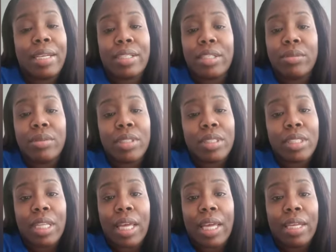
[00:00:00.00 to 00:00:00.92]
she was
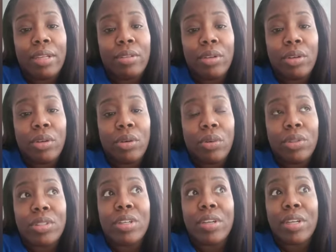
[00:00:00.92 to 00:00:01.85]
just like, you know,
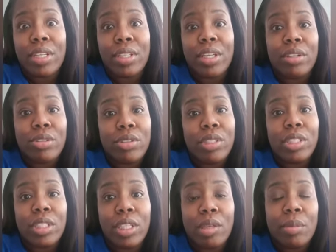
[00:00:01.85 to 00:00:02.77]
is there anything else you
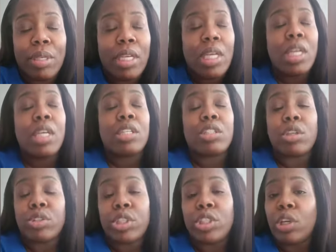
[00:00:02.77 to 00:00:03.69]
need to tell me?
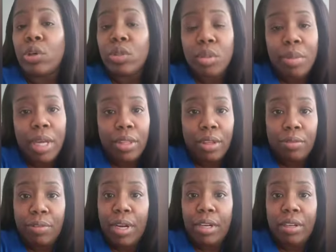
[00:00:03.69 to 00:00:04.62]
So she knows about the
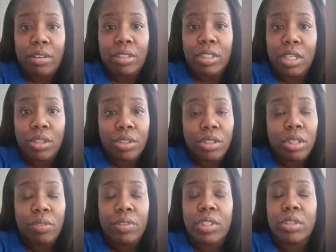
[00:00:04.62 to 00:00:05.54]
affair and all this other
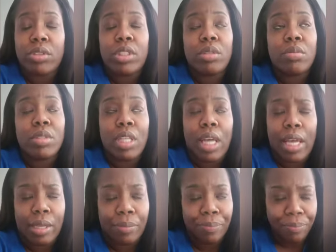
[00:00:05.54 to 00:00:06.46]
stuff. And so she was
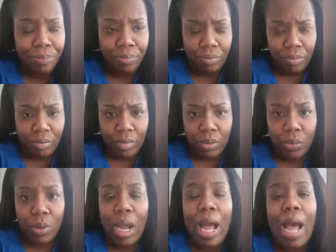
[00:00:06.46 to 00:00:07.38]
like,
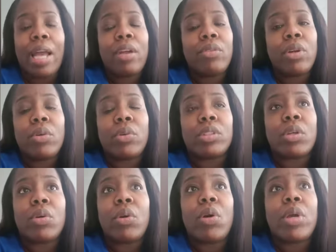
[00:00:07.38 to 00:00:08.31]
well, I don't know what's
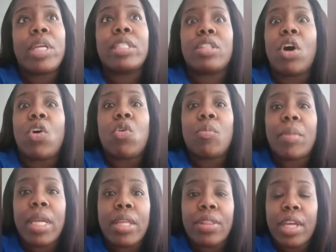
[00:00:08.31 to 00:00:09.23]
going on. He told
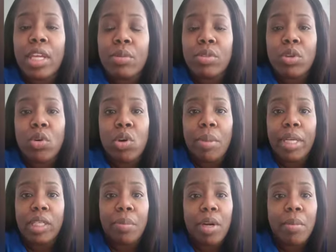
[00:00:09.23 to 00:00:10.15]
me that he was going
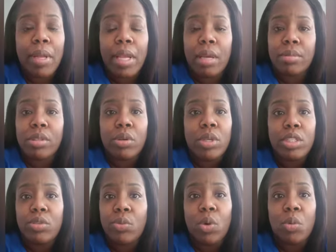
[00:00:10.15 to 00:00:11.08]
back to Birmingham, so
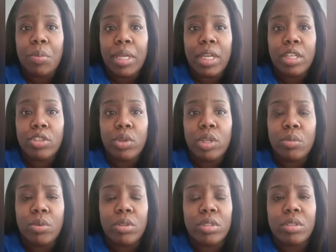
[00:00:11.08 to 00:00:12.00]
he won't be an issue
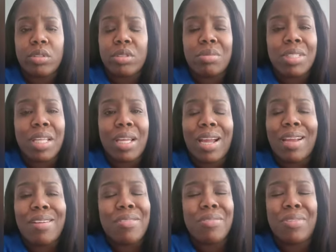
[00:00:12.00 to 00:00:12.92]
anymore. So she was like,
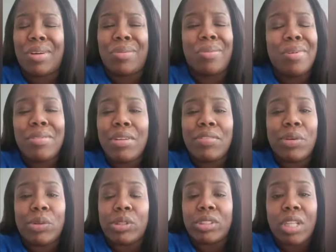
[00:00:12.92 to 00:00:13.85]
I don't even
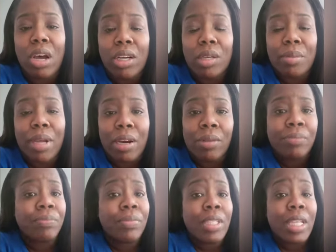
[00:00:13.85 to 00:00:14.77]
know what you're talking about.
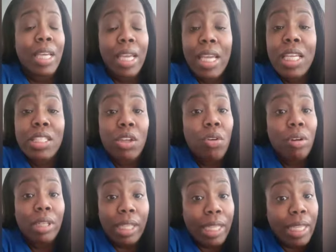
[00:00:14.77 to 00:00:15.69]
He's
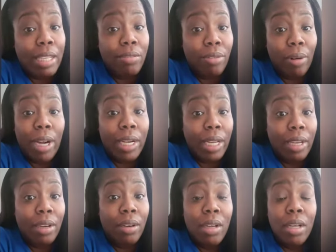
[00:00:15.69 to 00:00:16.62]
on leave right
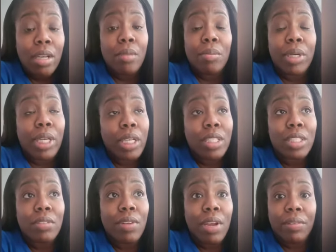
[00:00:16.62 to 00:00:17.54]
now
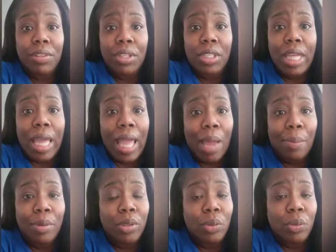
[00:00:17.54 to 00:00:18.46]
because of everything that
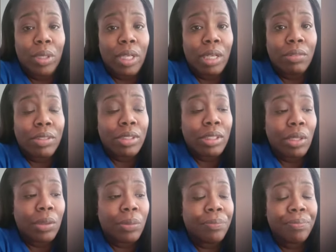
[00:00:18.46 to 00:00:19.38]
happened or whatever.
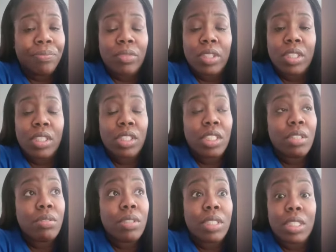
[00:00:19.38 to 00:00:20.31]
So
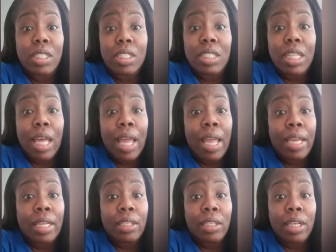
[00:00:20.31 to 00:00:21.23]
she was just
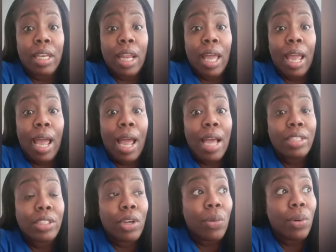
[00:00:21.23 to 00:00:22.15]
like looking like, I
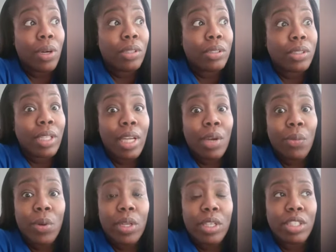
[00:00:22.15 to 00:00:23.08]
don't
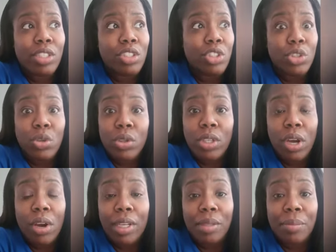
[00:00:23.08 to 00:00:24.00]
understand what you're
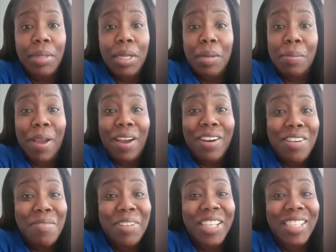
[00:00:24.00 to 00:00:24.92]
talking to me
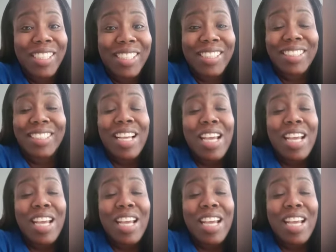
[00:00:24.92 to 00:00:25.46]
about because